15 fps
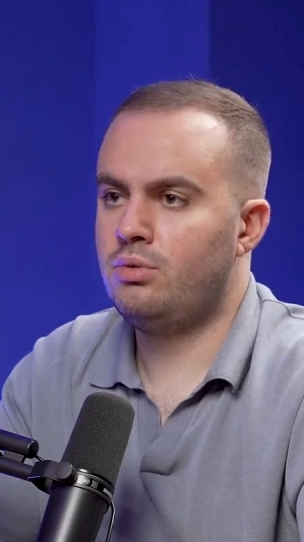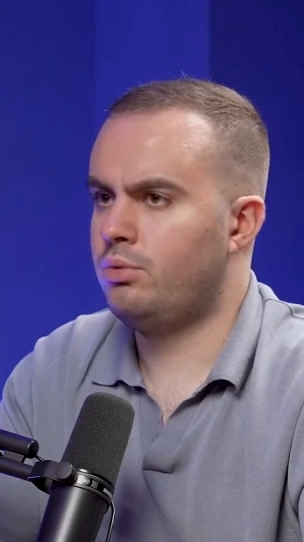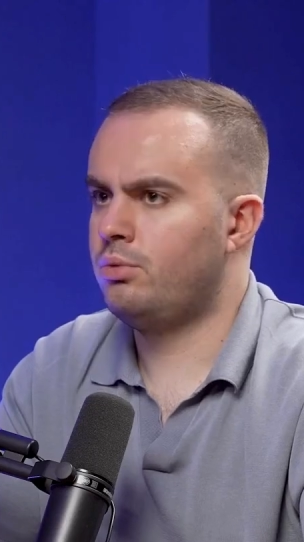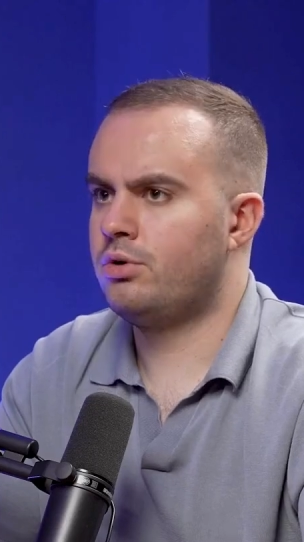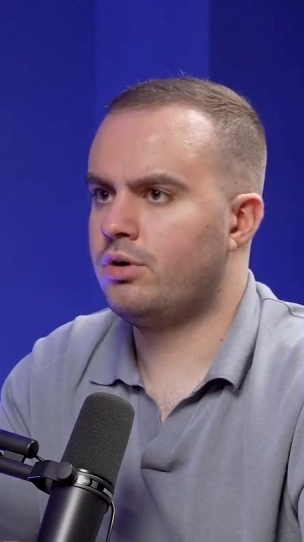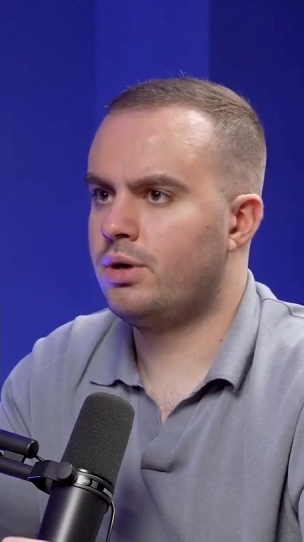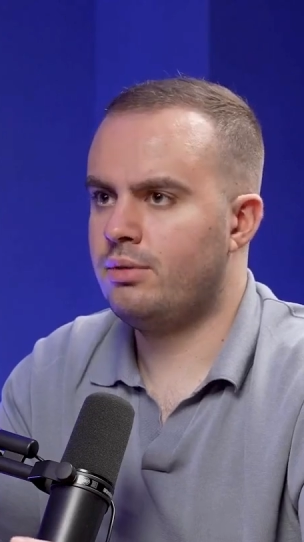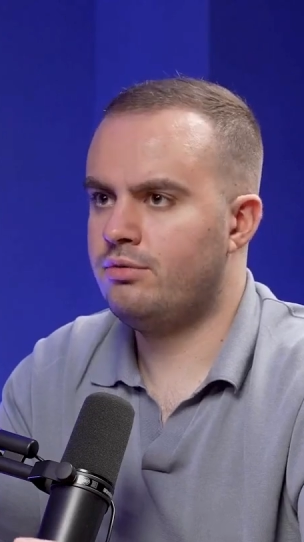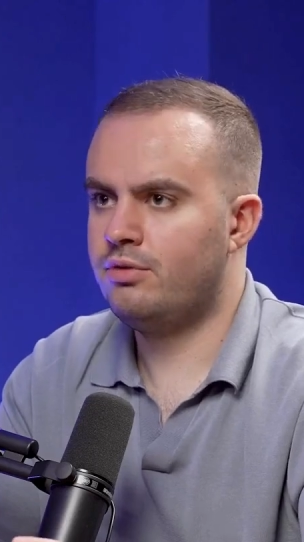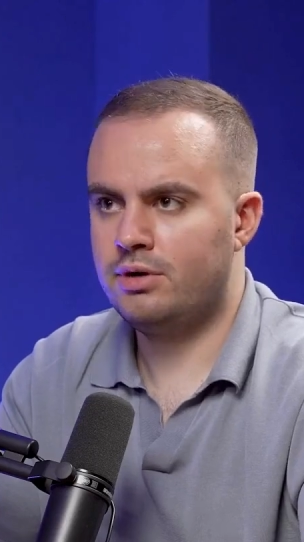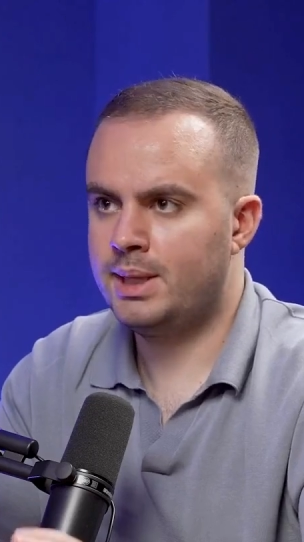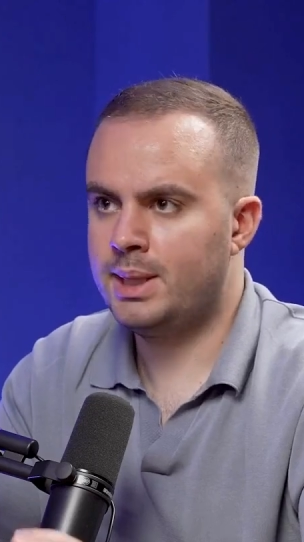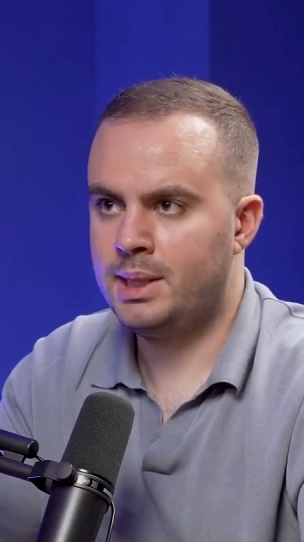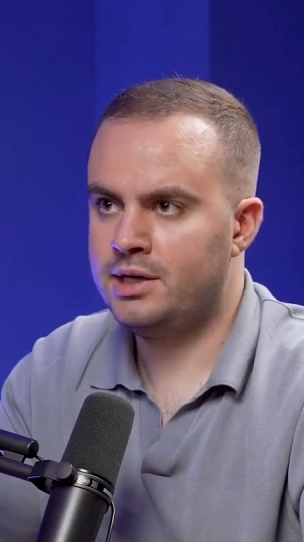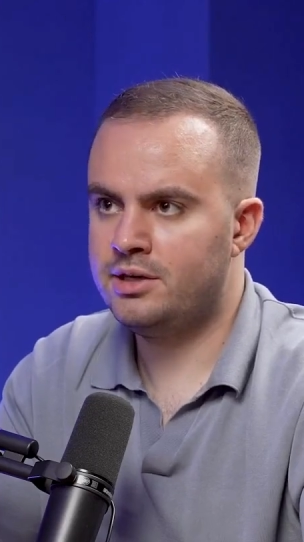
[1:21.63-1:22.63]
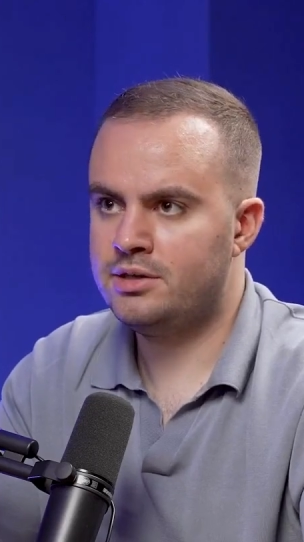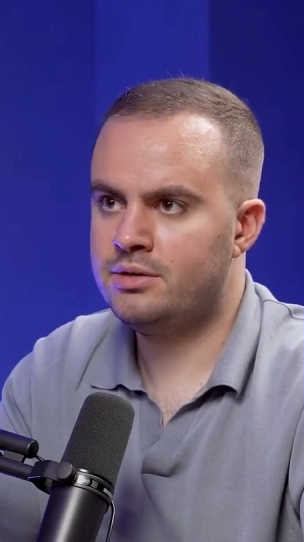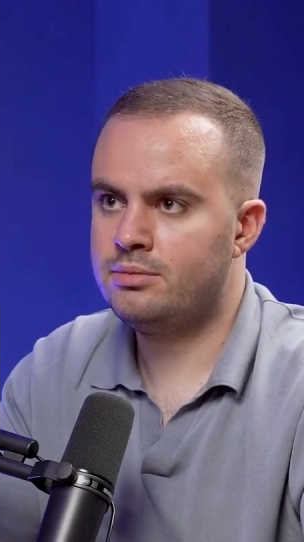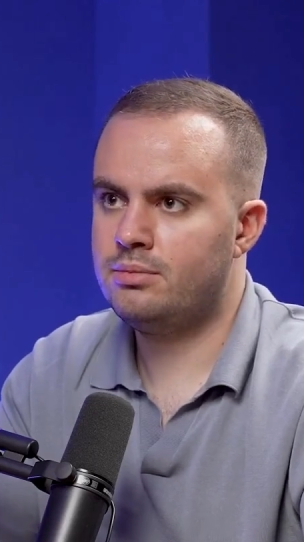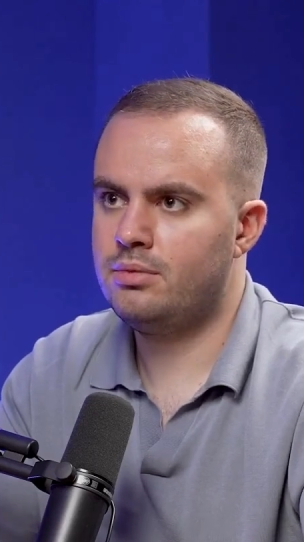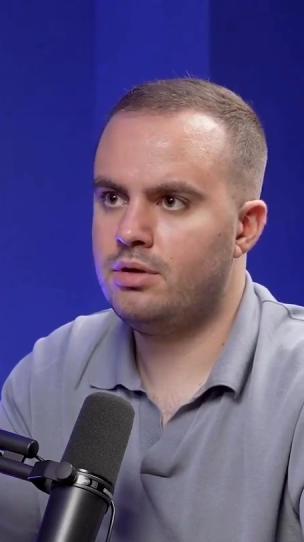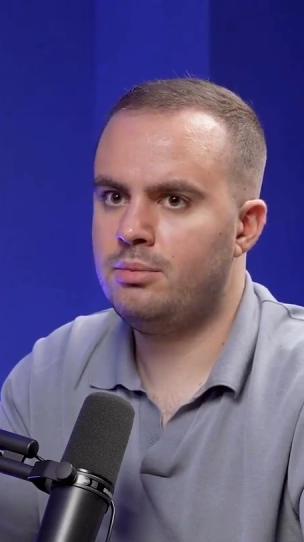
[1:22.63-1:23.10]
were very clear
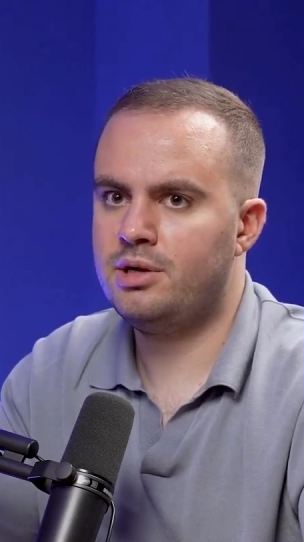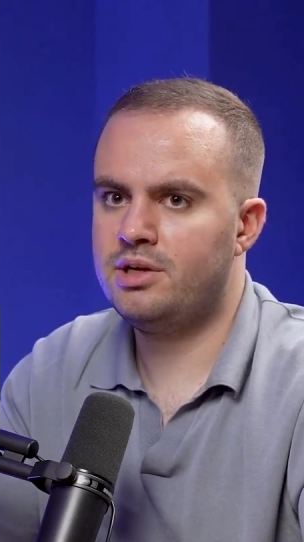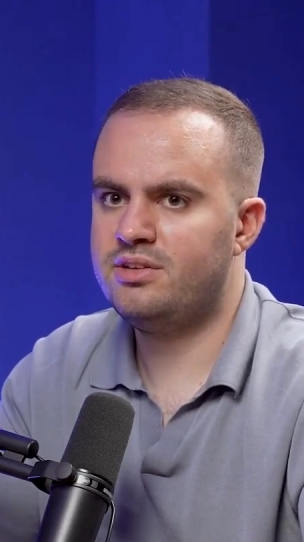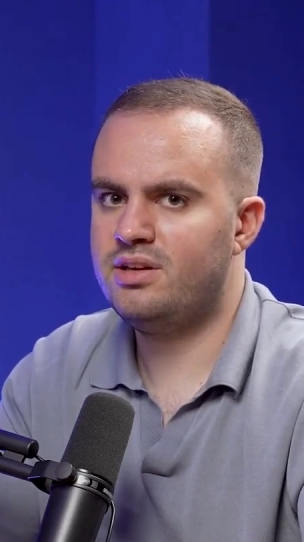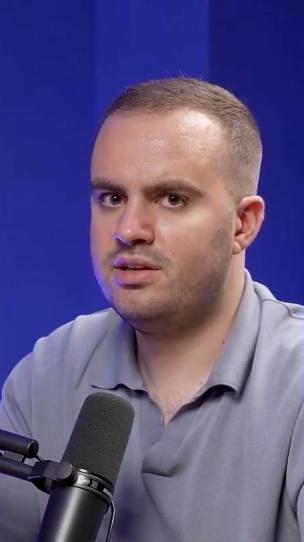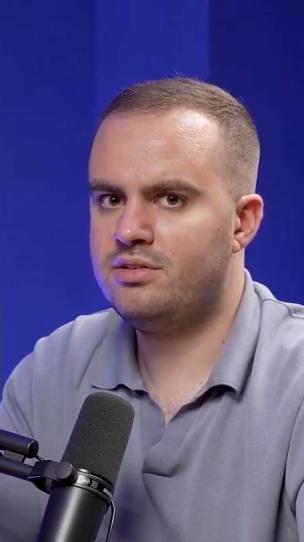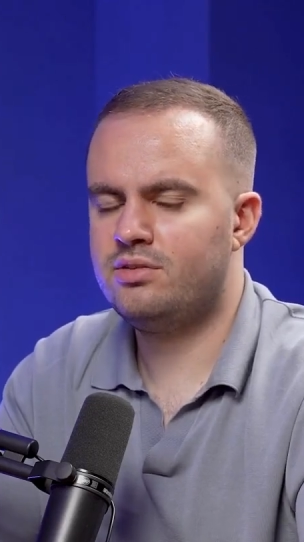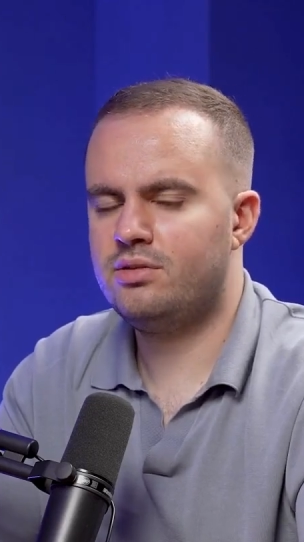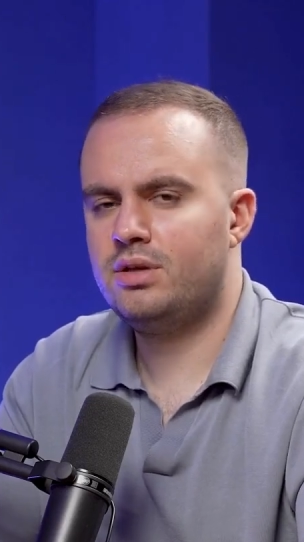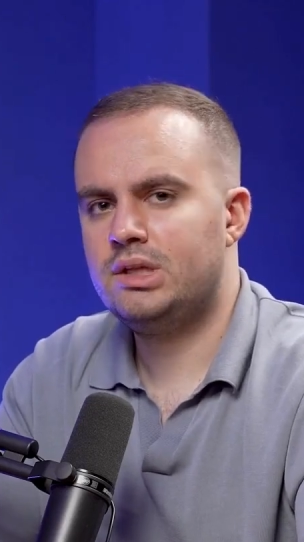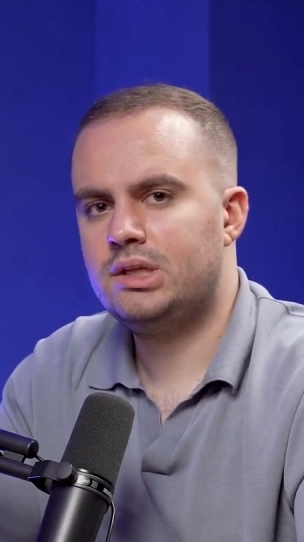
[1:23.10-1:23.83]
about that.